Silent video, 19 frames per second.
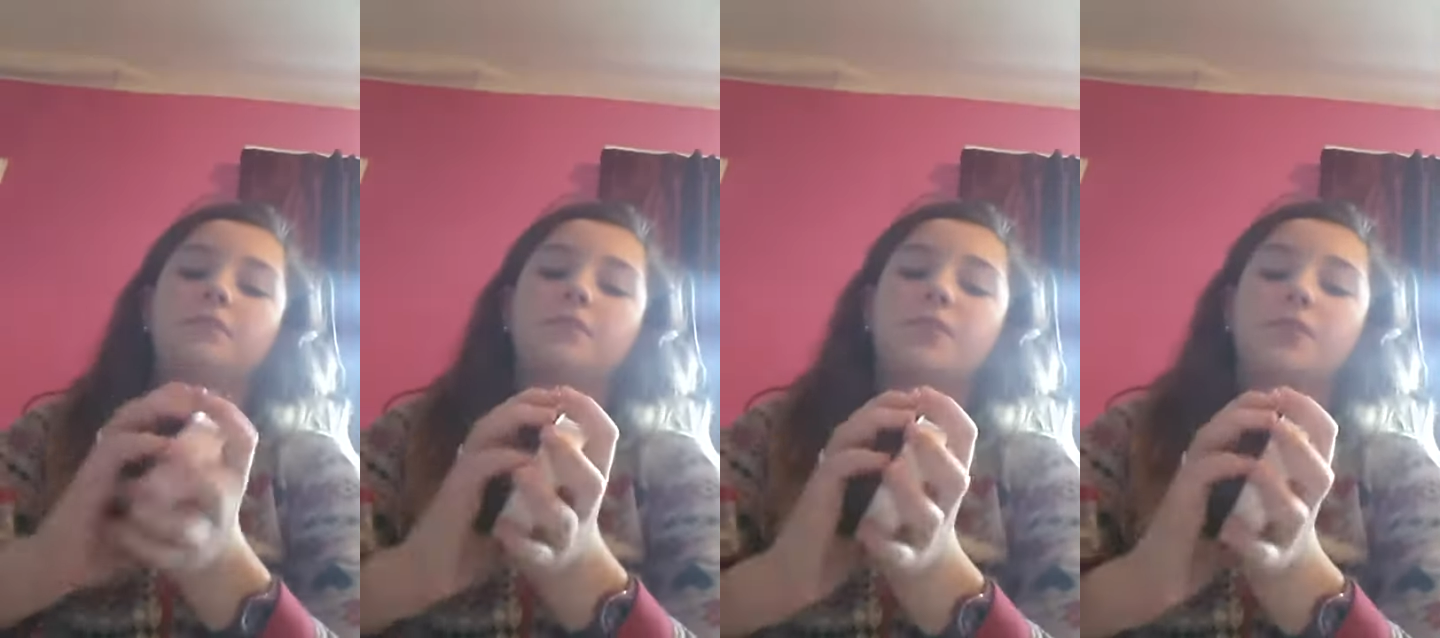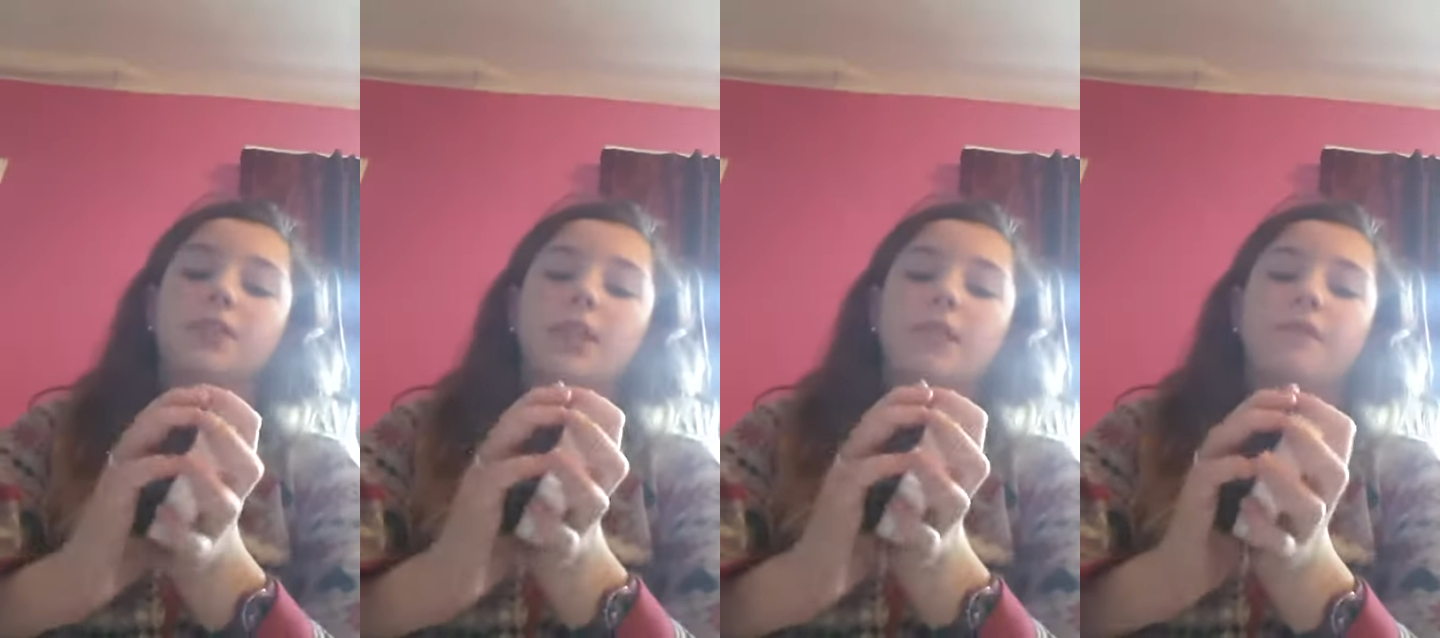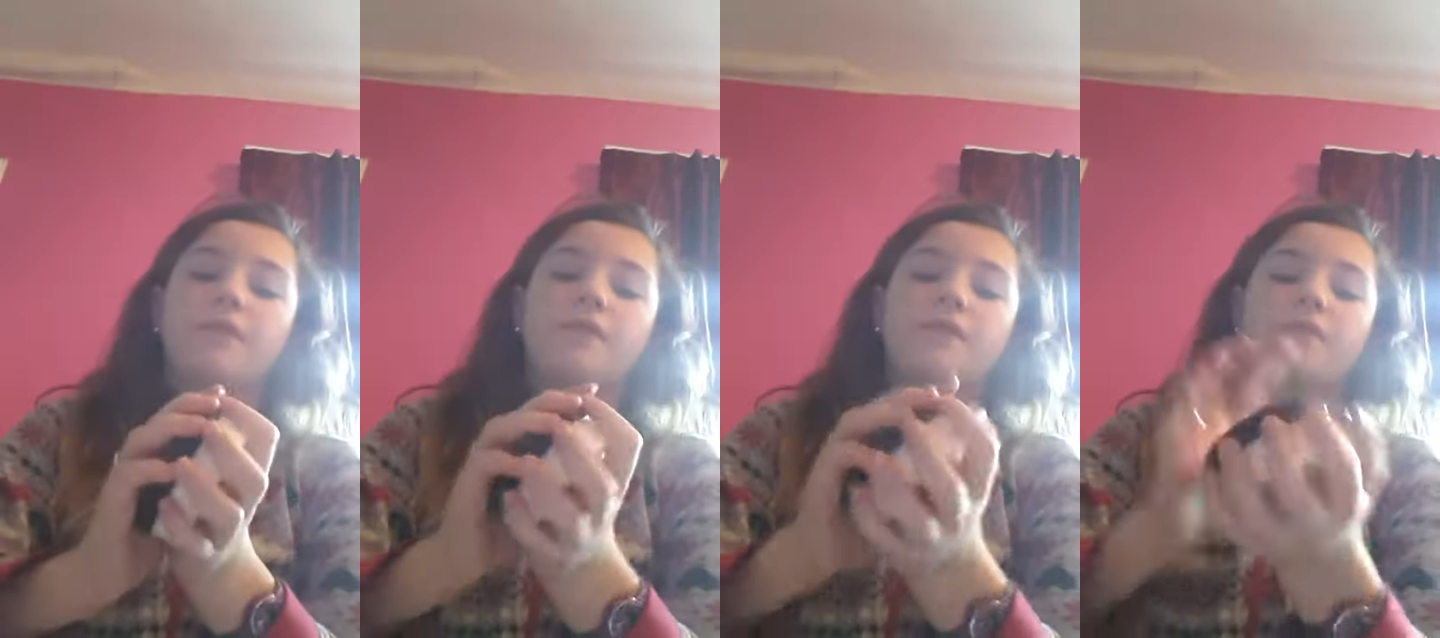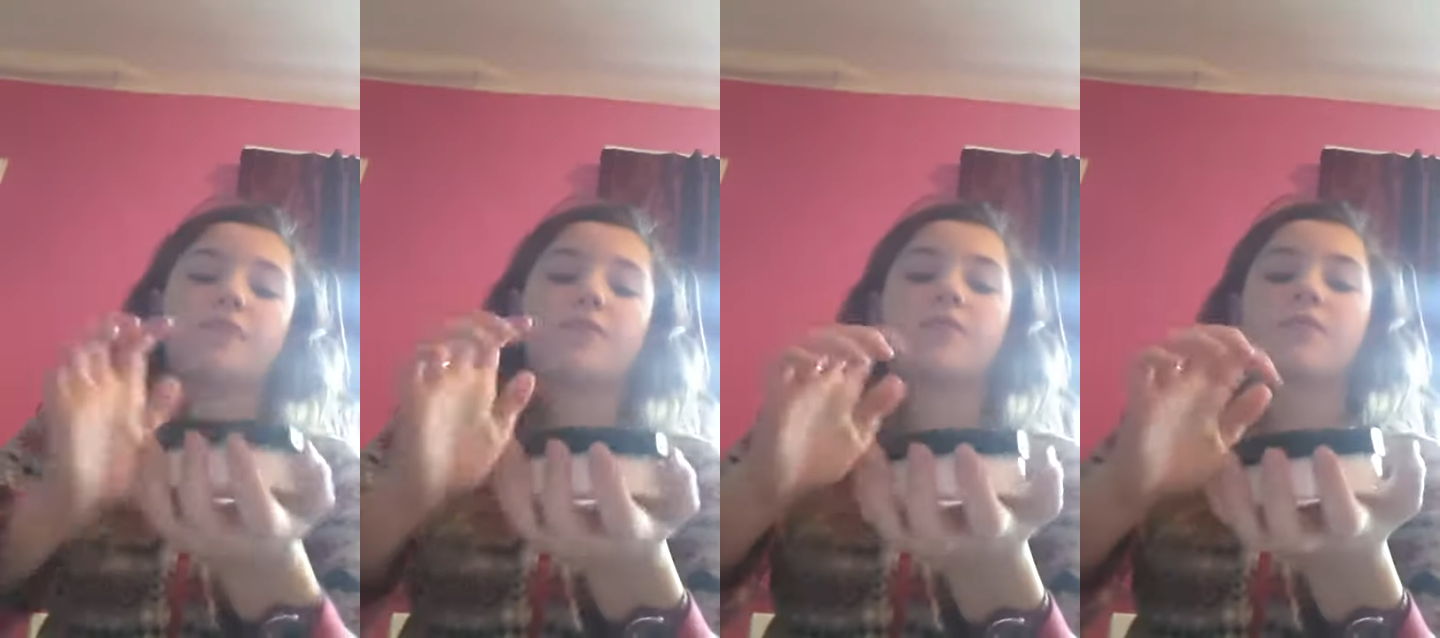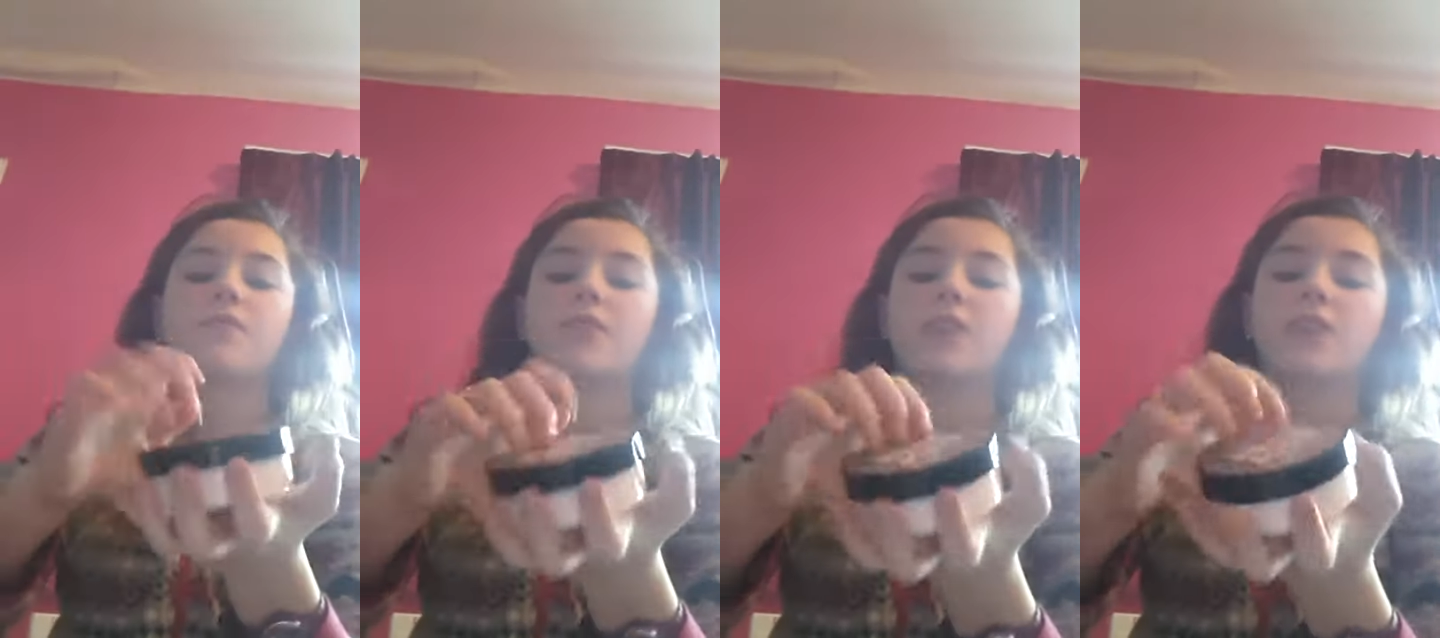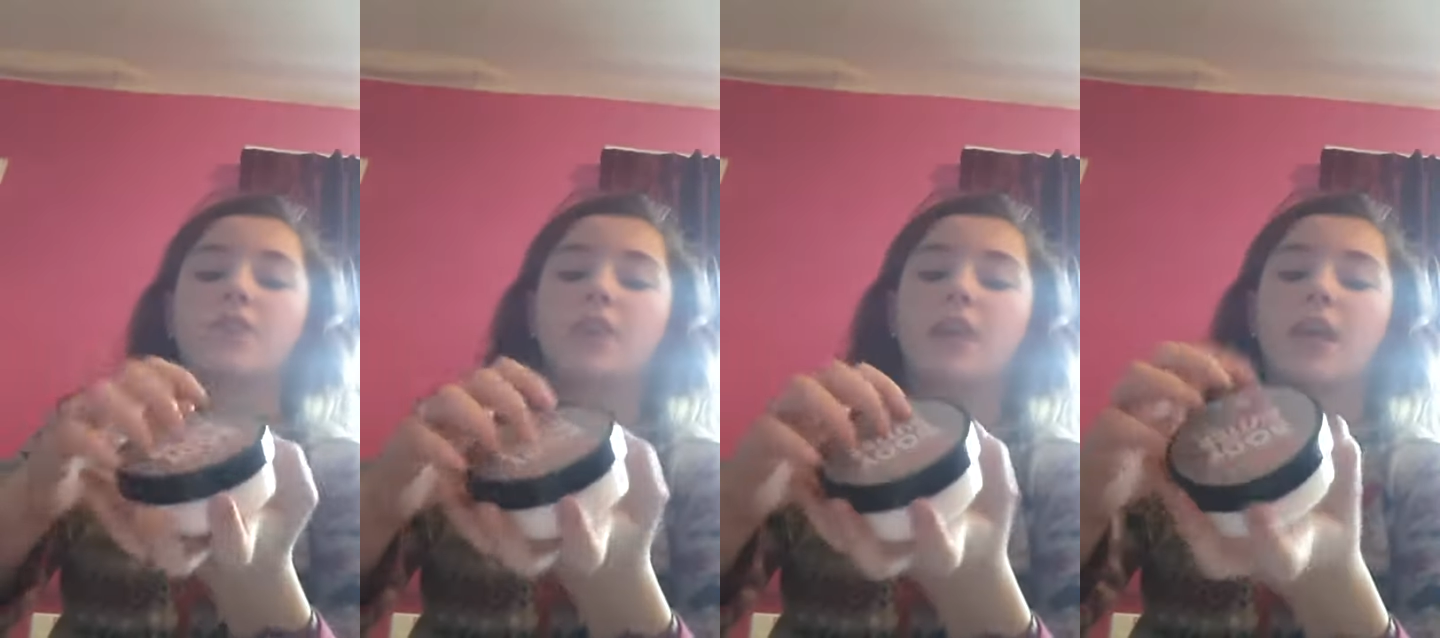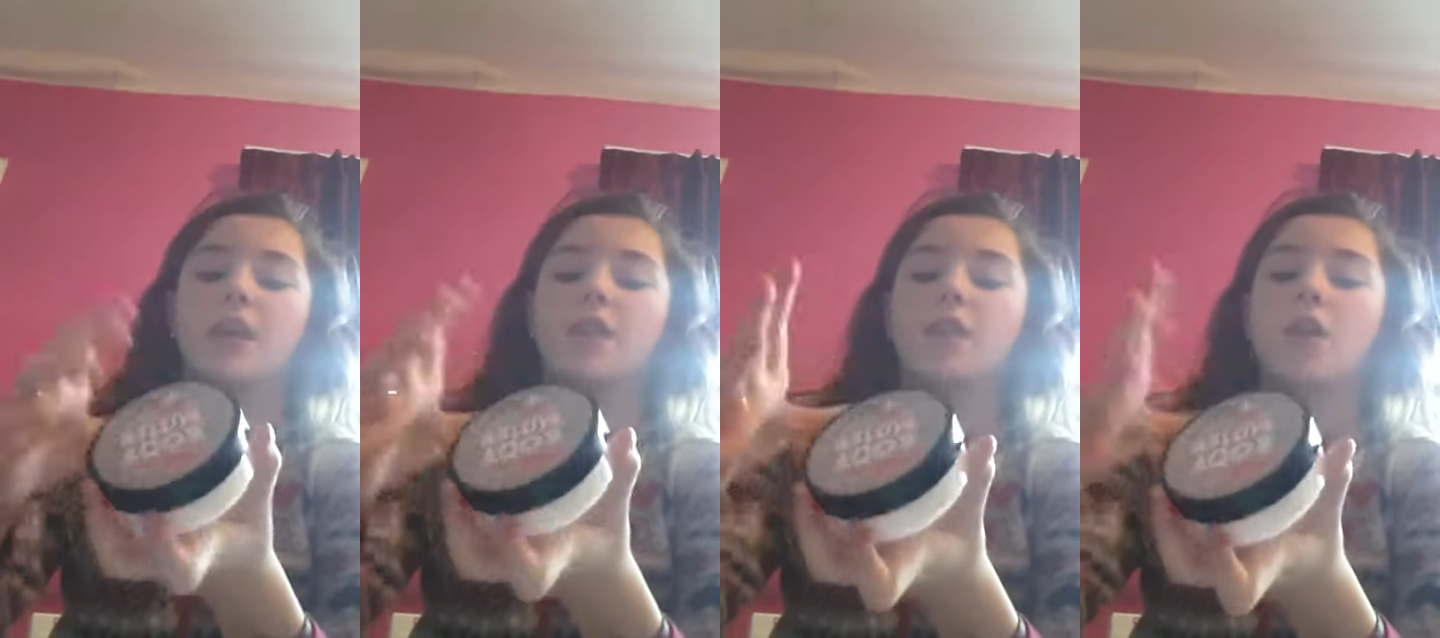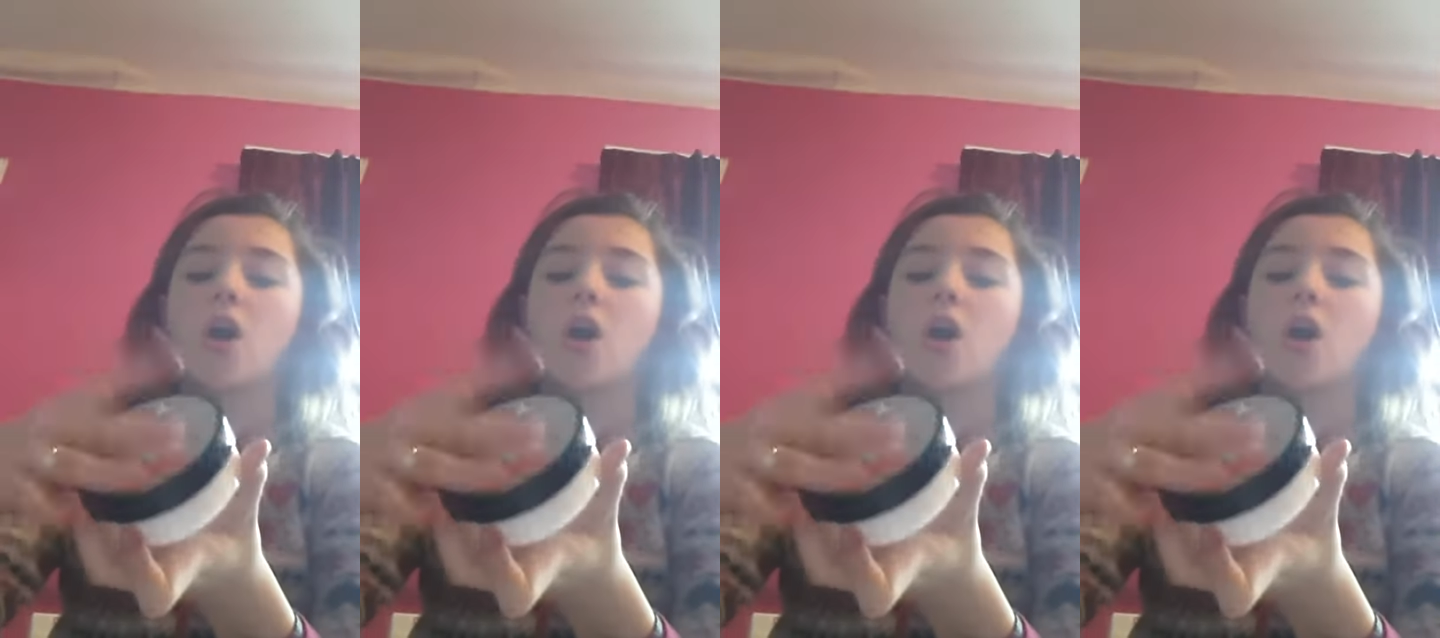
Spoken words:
safe thing,